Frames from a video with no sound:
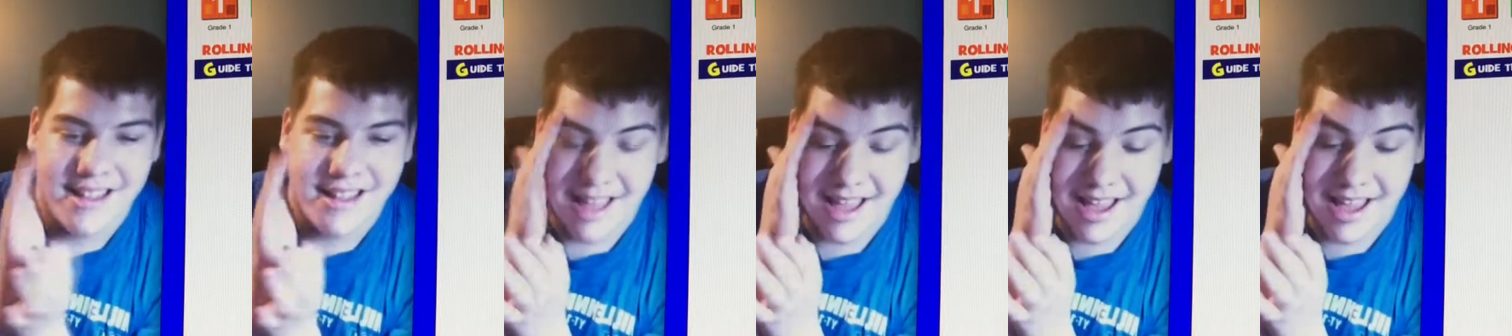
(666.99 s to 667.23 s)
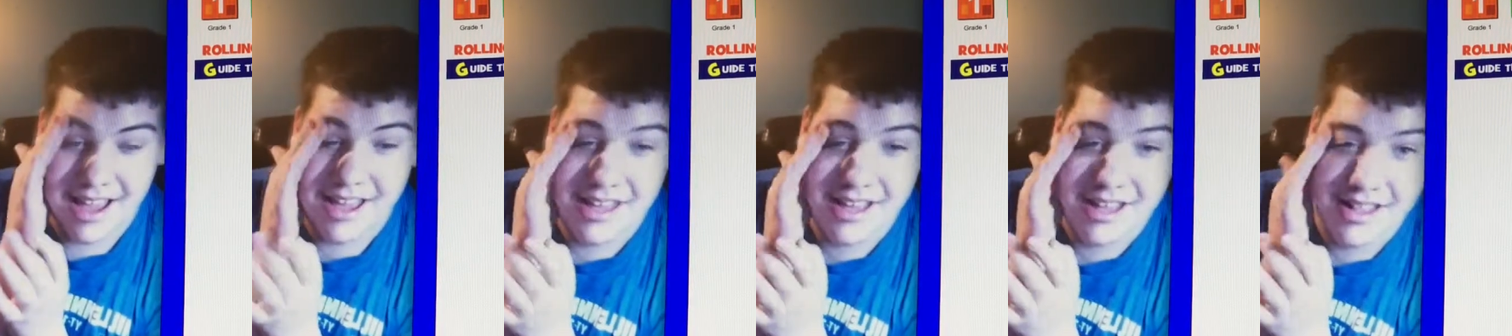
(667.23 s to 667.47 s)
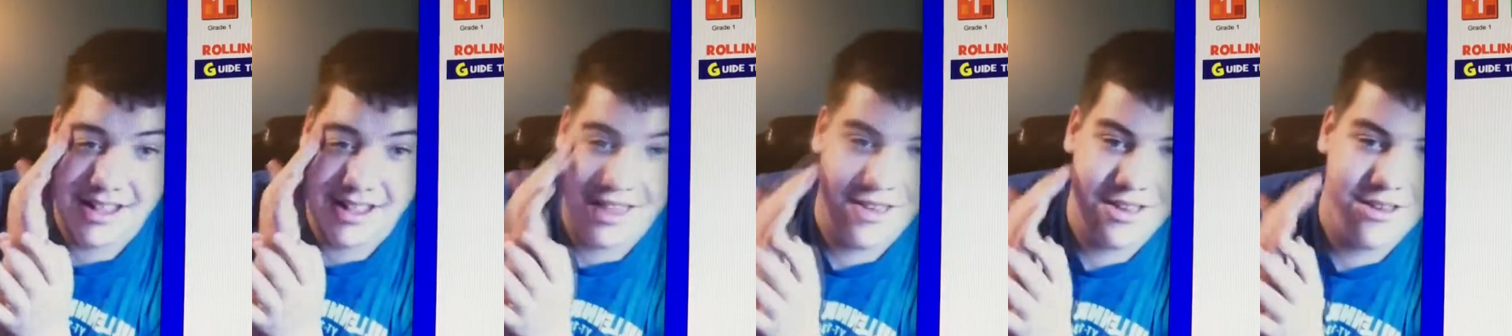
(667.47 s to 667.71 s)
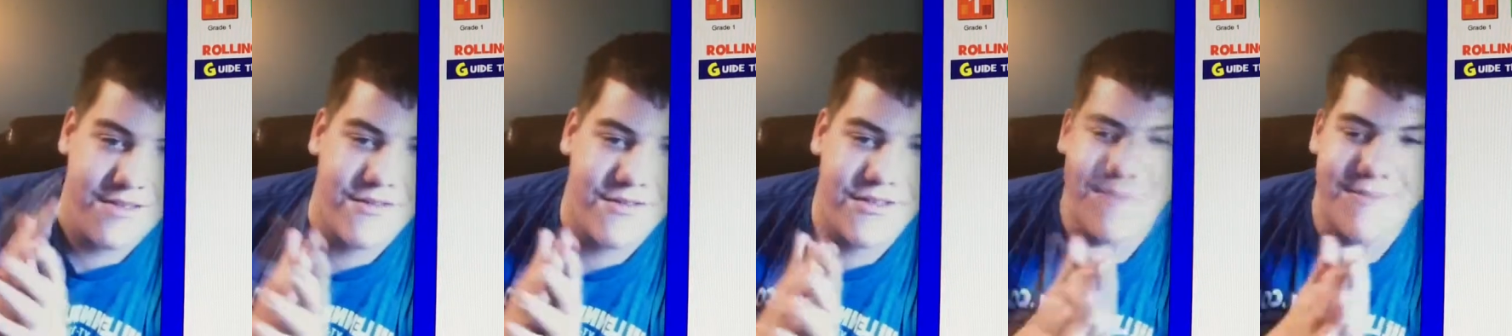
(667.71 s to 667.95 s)
Thanks
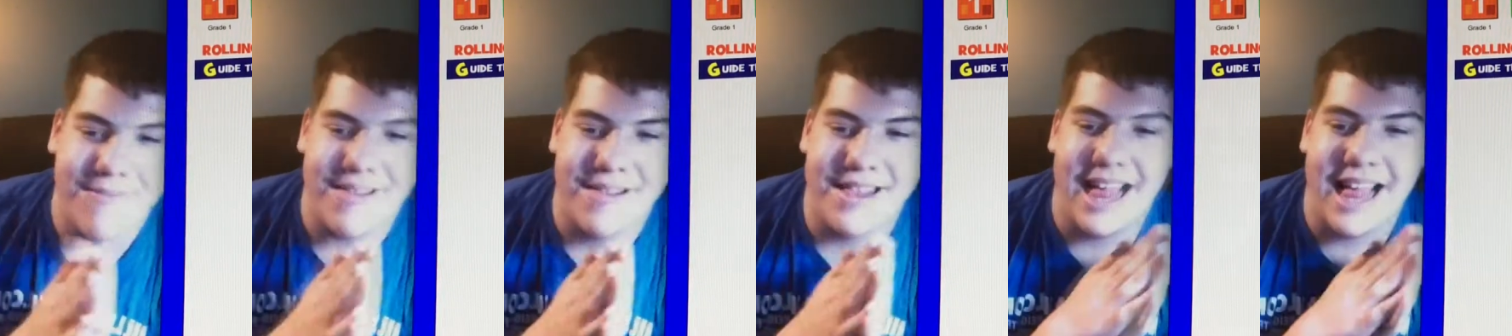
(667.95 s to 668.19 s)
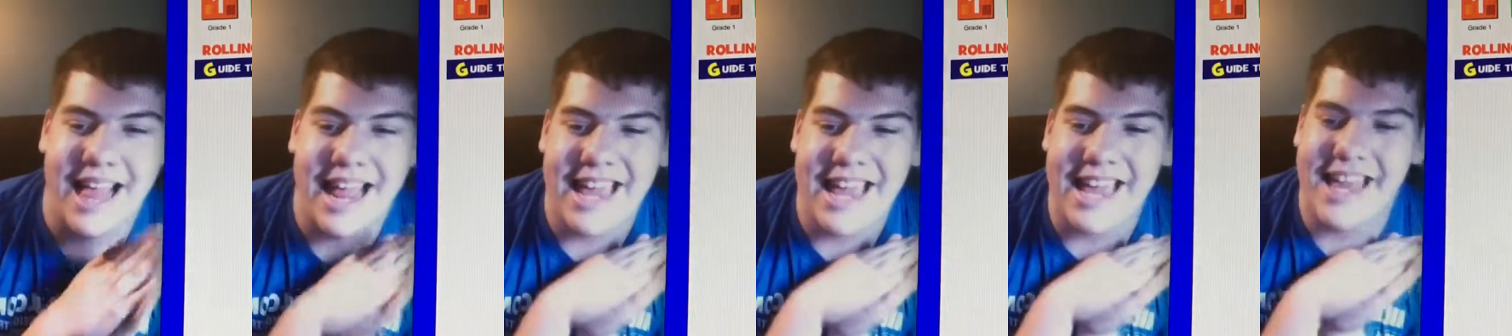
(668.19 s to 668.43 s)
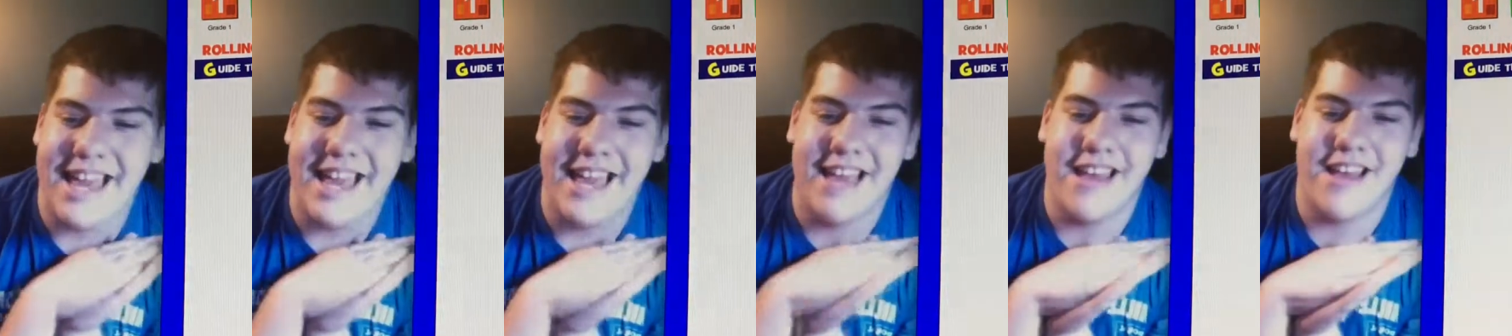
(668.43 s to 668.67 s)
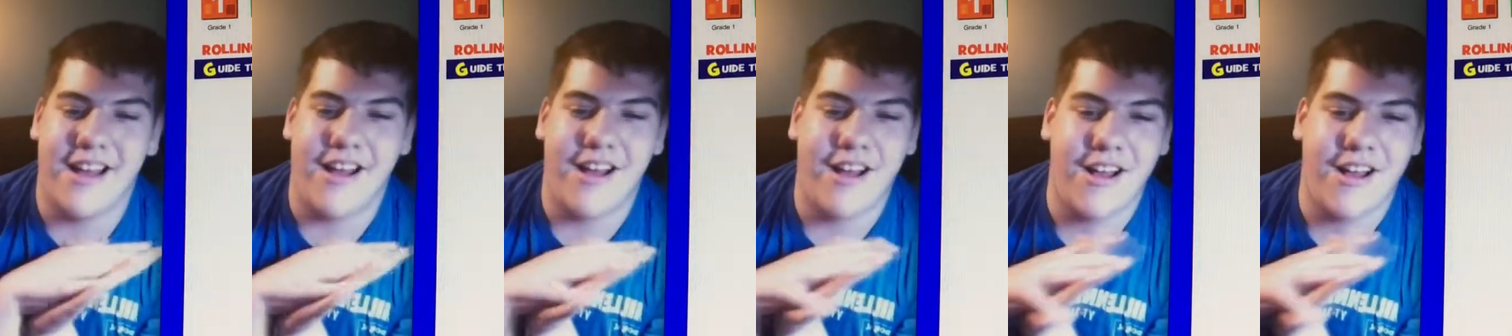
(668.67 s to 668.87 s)
you for playing.